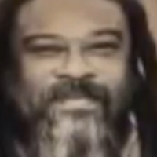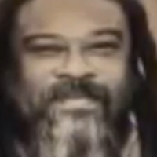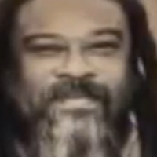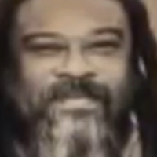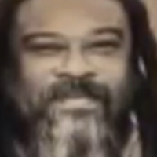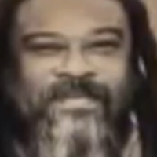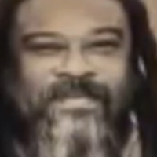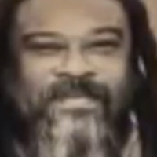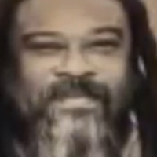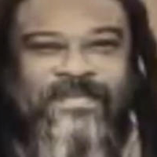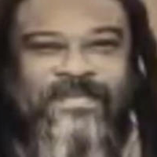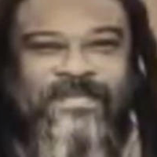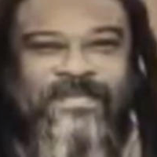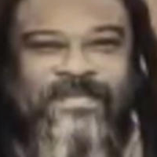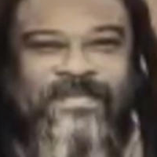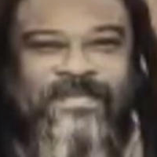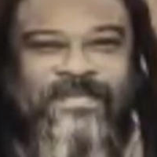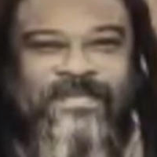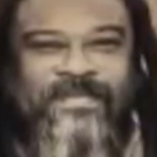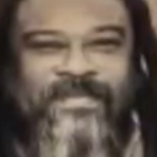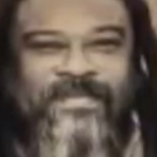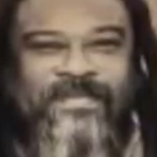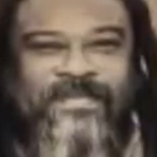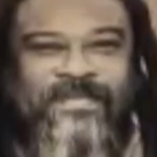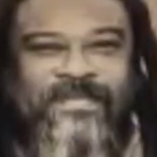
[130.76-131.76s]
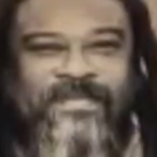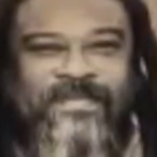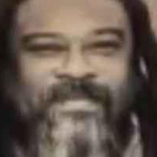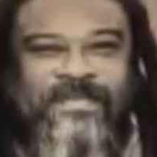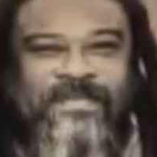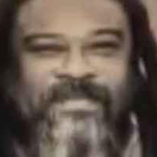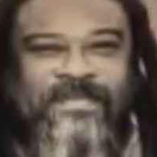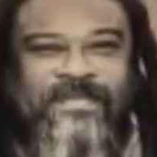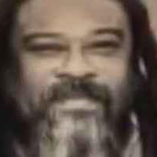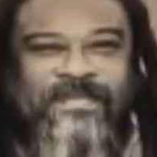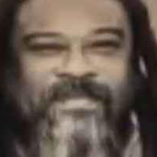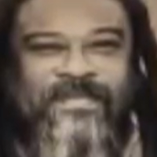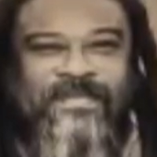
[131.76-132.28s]

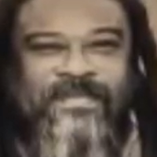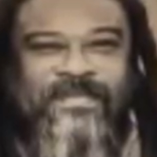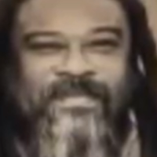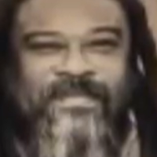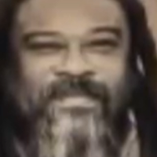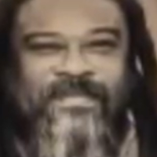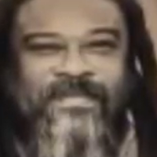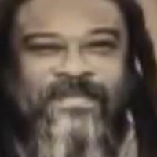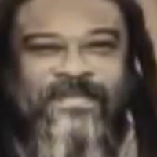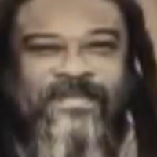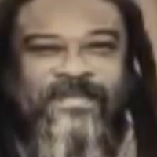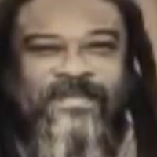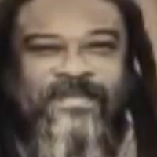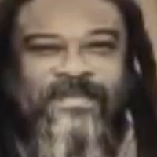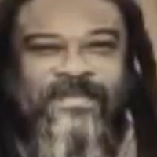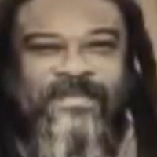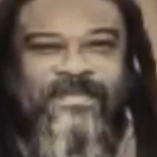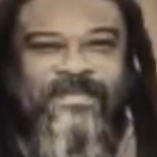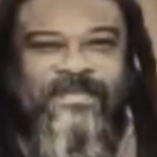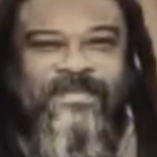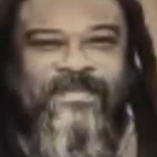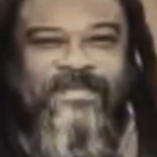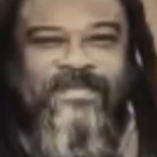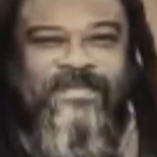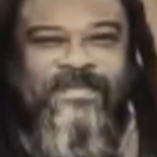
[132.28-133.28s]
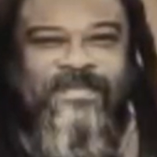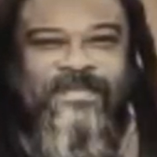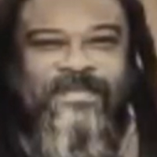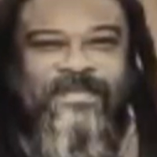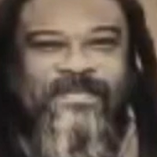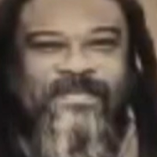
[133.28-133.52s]
(not speaking)